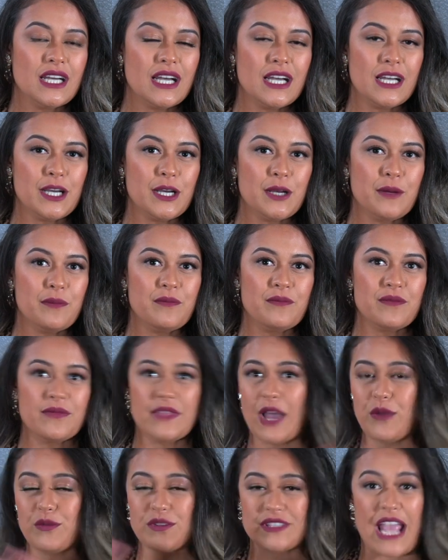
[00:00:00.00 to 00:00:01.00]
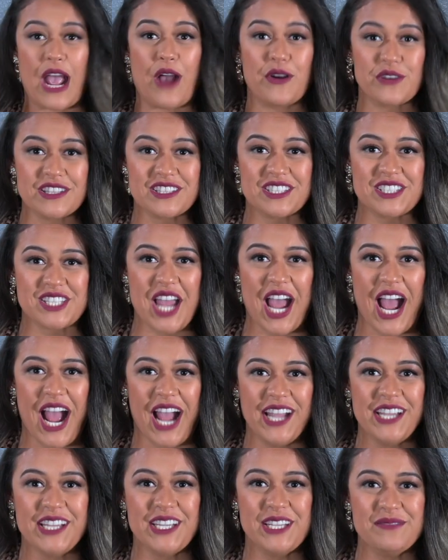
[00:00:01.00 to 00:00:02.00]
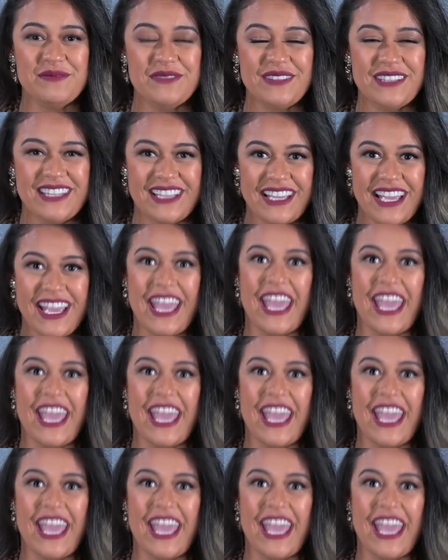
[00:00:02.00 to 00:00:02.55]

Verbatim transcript: that was out at the time,